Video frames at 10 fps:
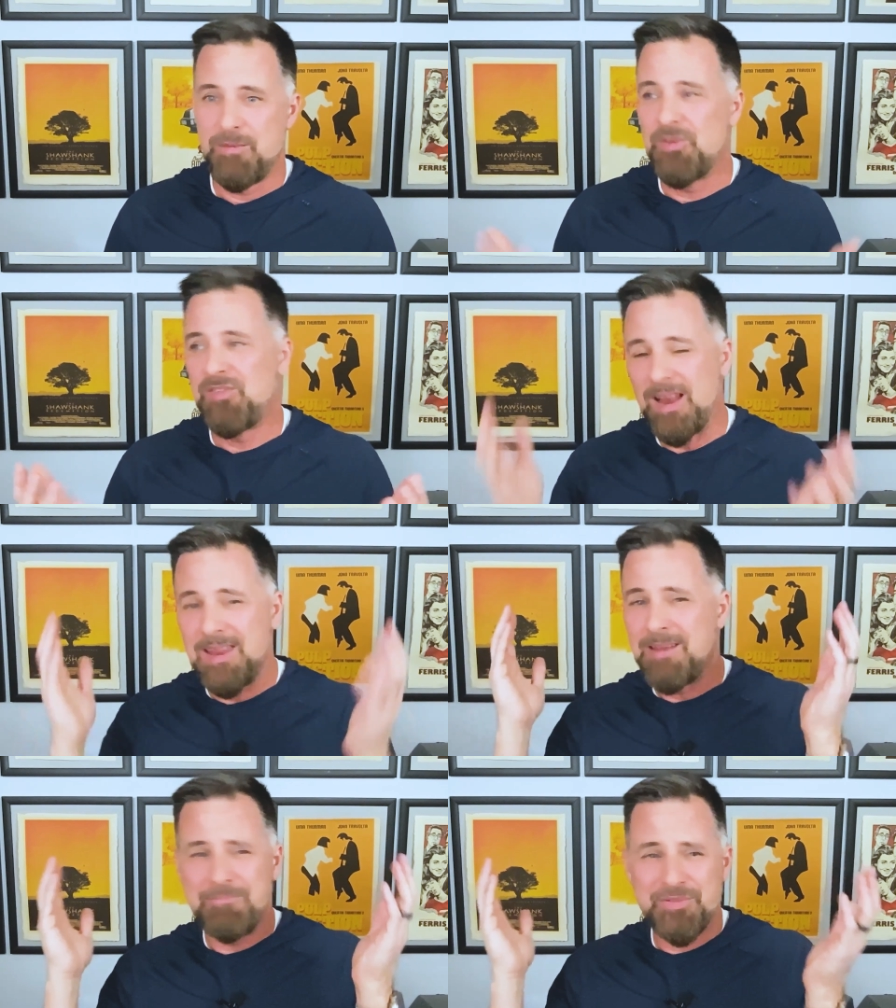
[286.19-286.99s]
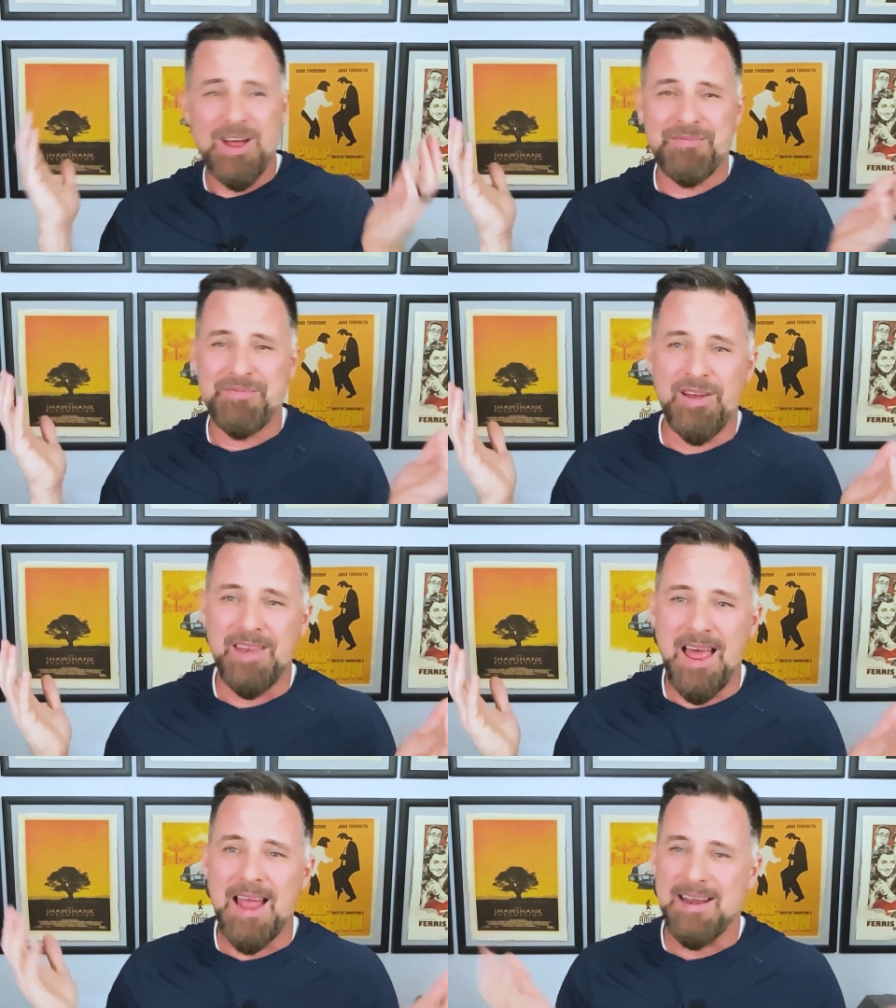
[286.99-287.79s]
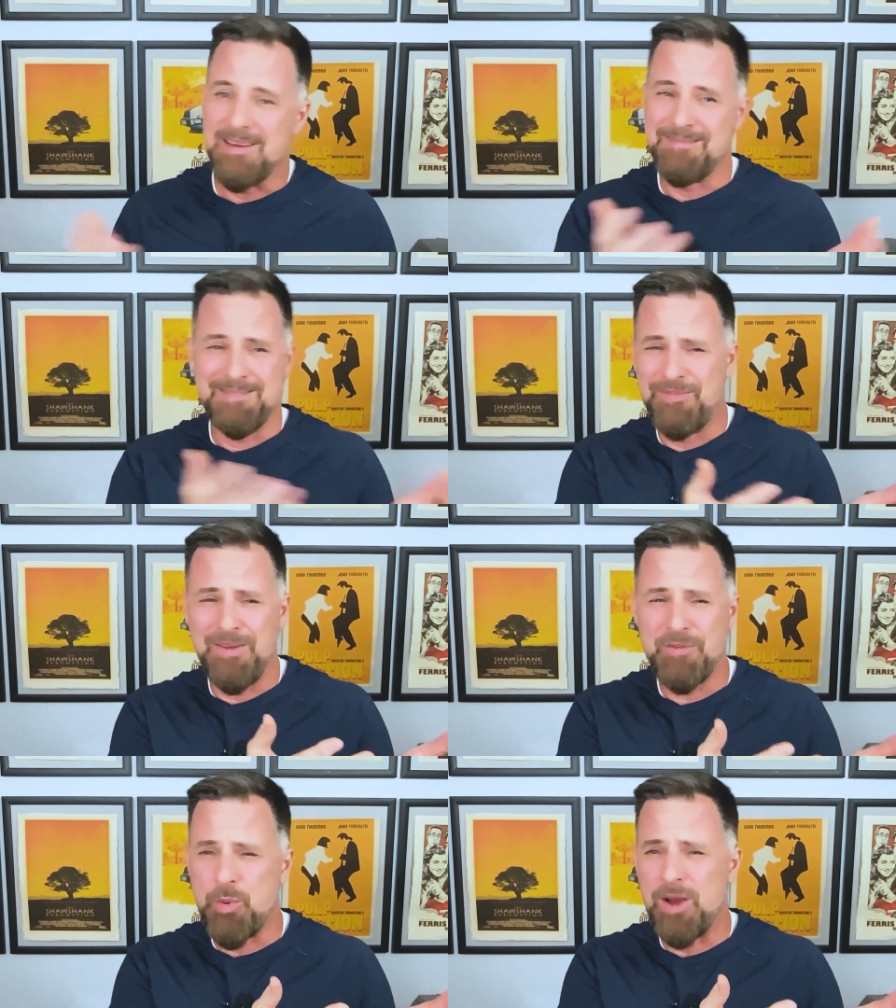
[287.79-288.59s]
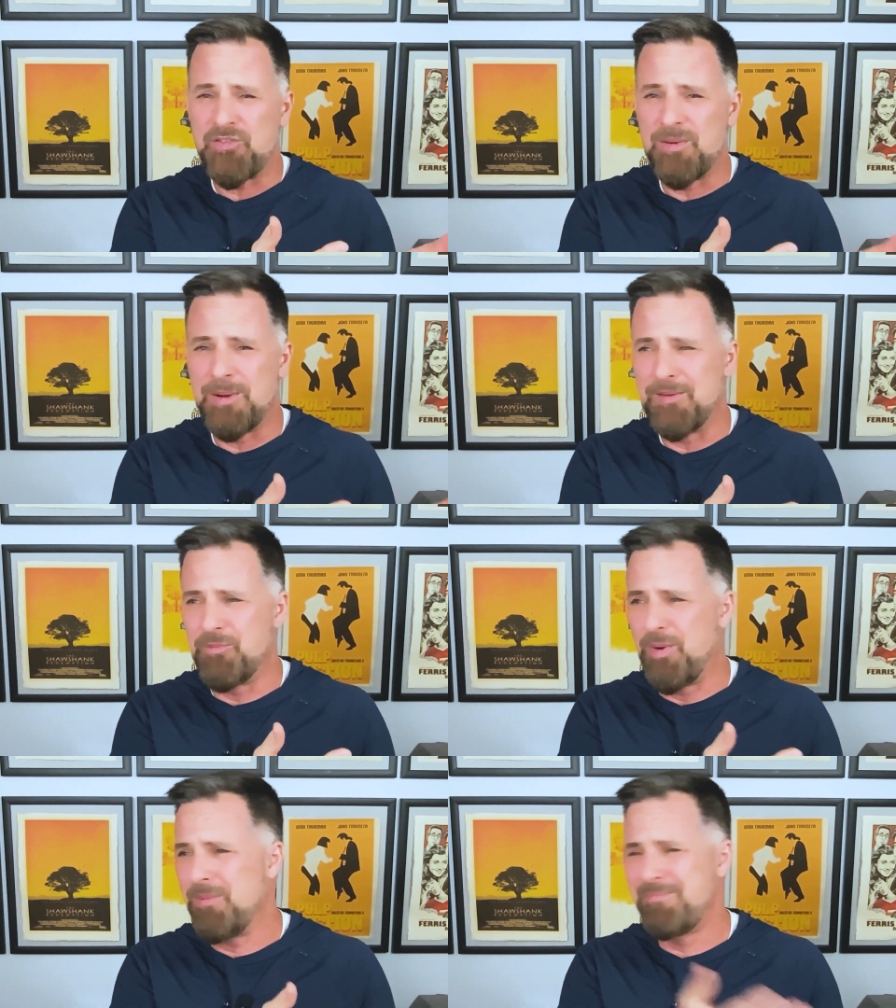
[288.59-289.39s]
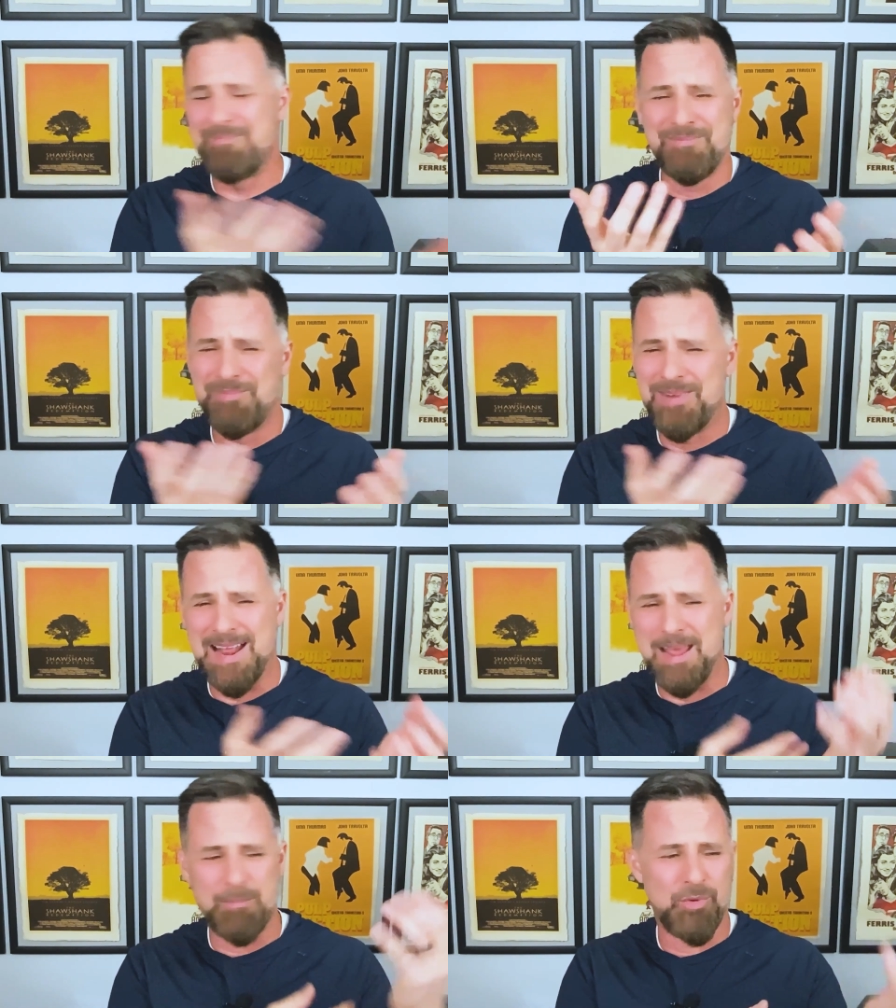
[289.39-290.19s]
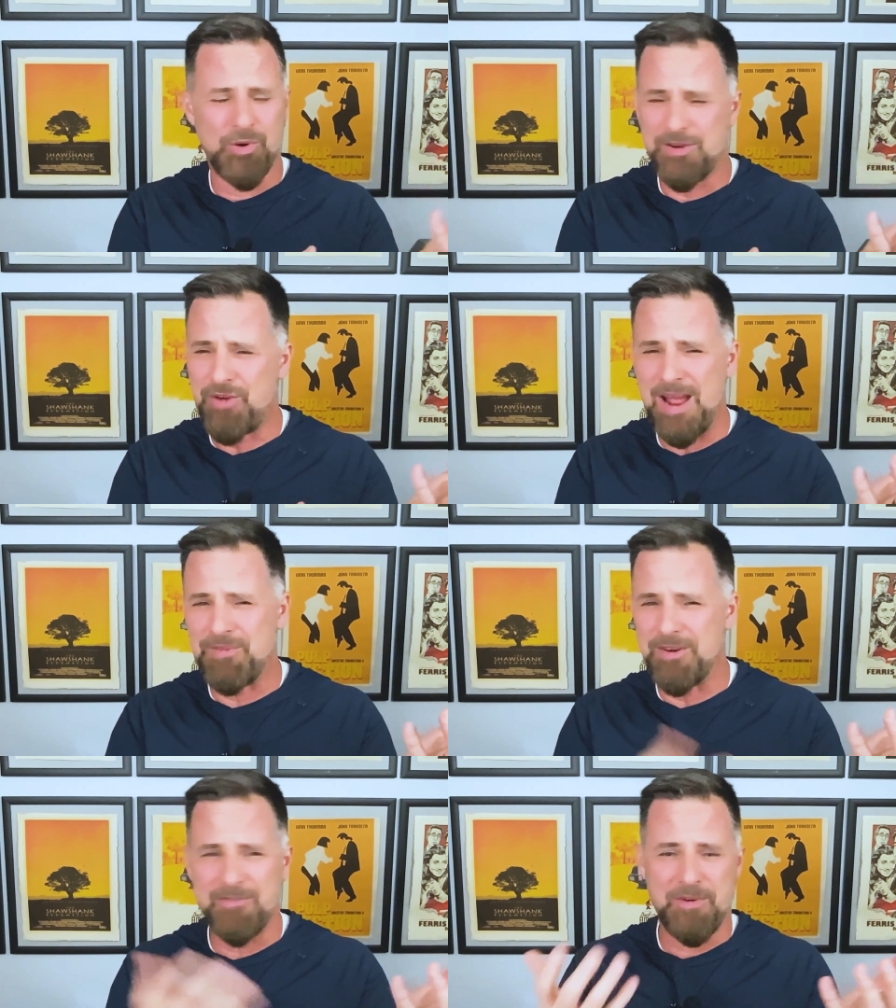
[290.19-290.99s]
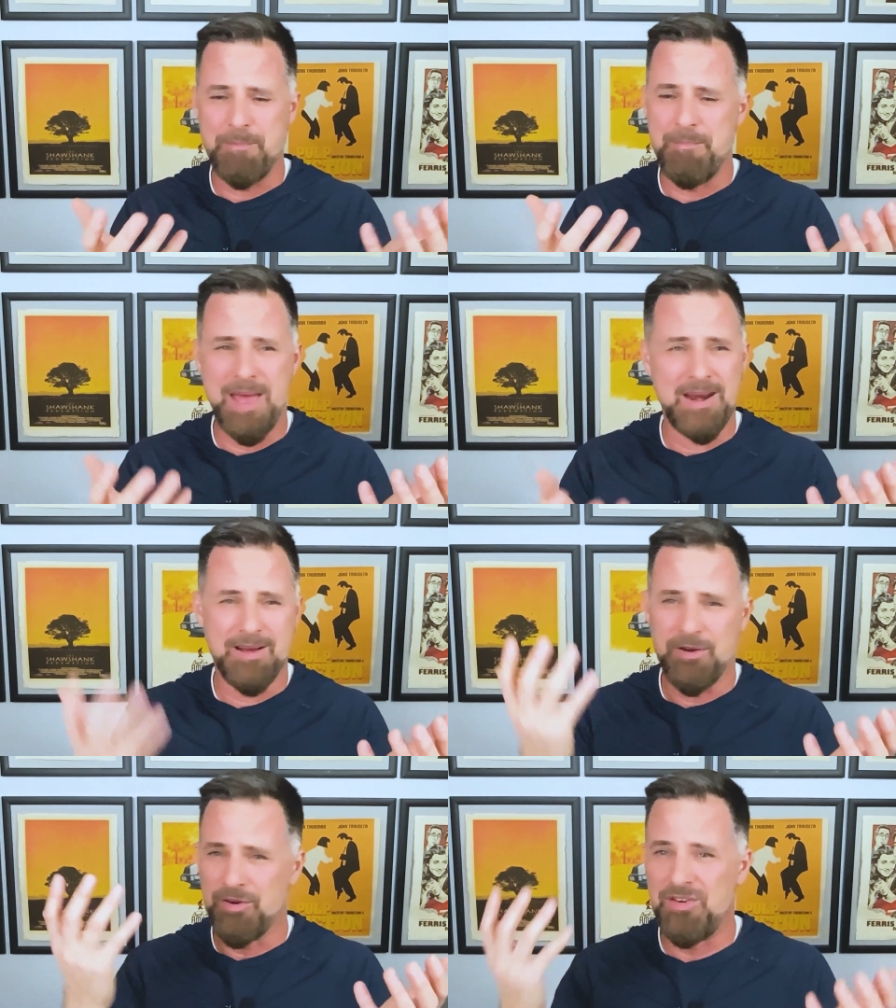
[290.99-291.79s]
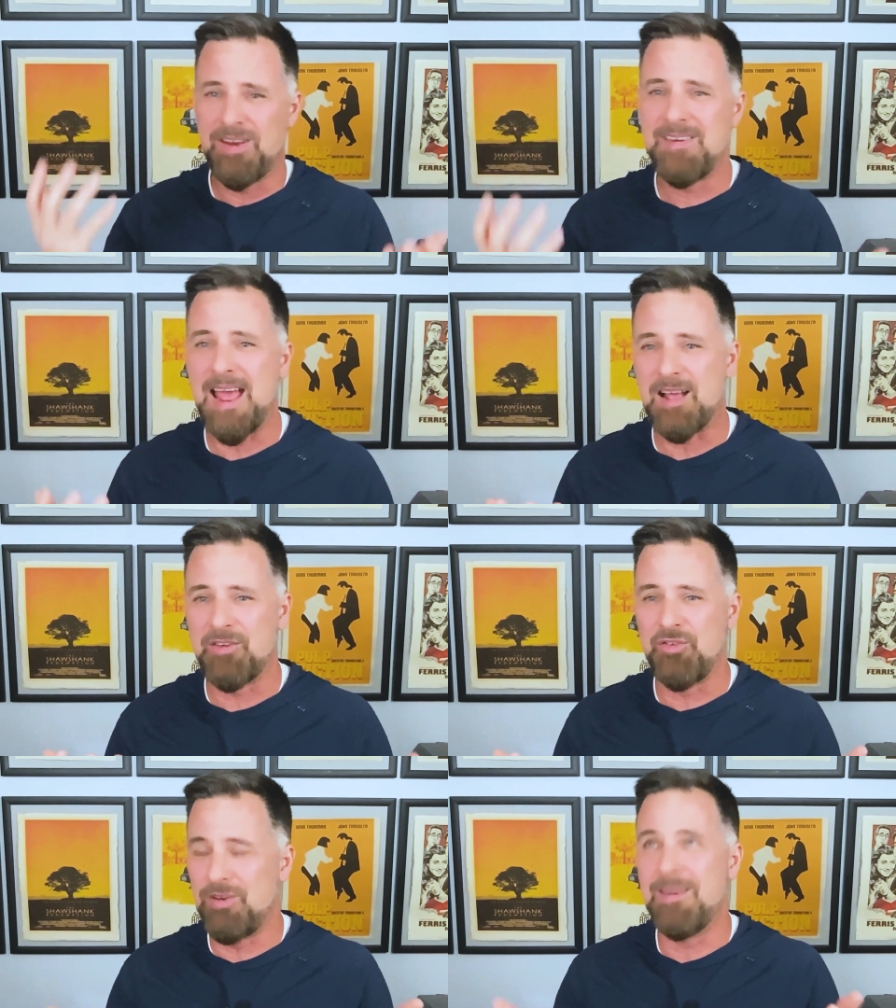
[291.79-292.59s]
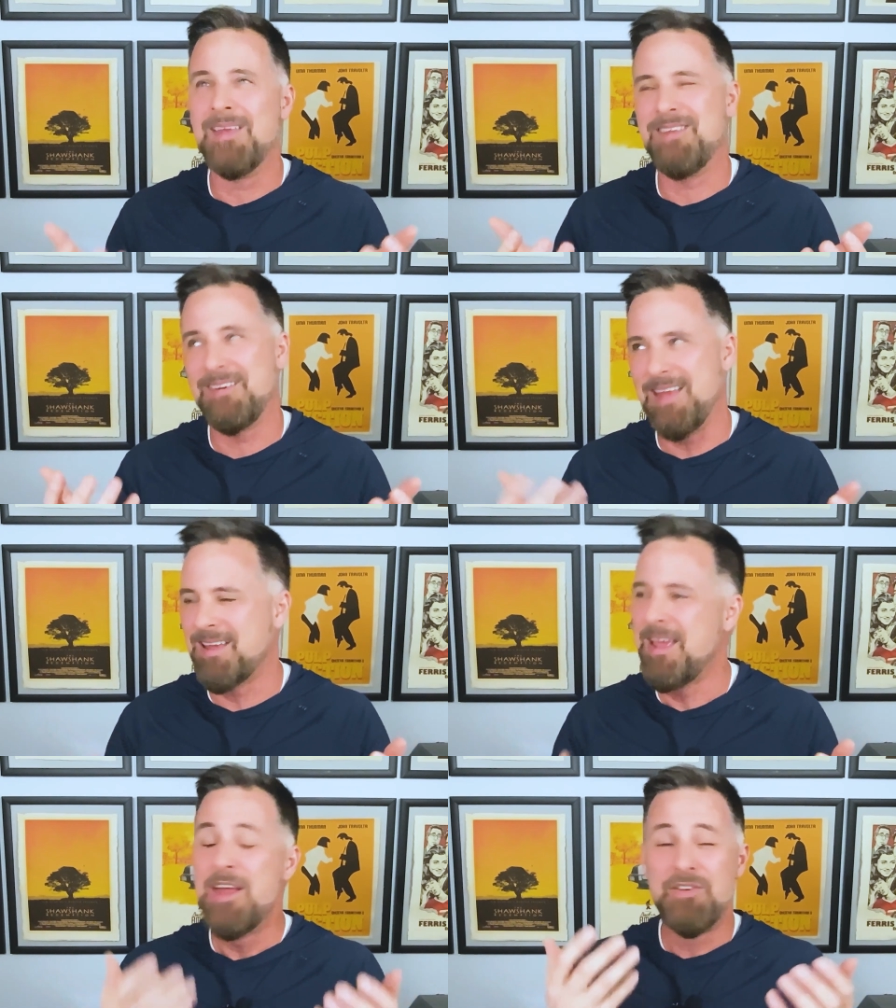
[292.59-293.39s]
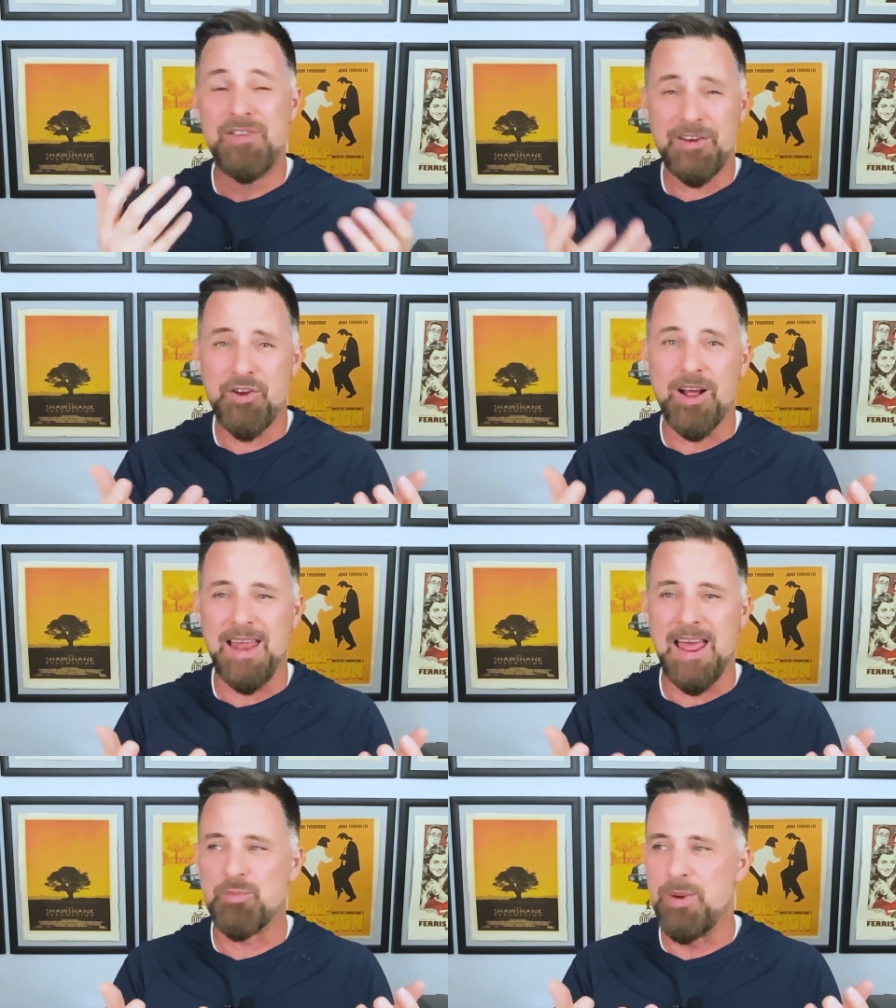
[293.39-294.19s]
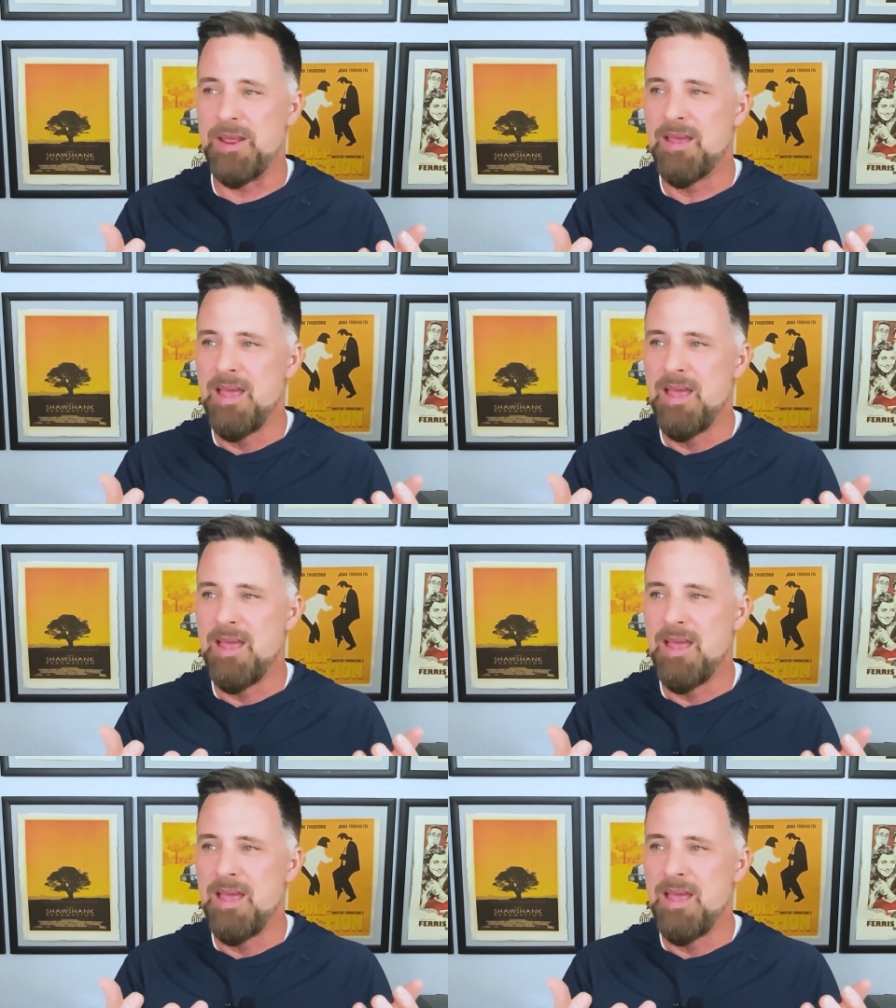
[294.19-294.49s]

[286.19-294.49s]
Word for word: We're selling stuff online. And if you have a question about what, did I get more traffic from Meta or TikTok, TikTok, TikTok last week?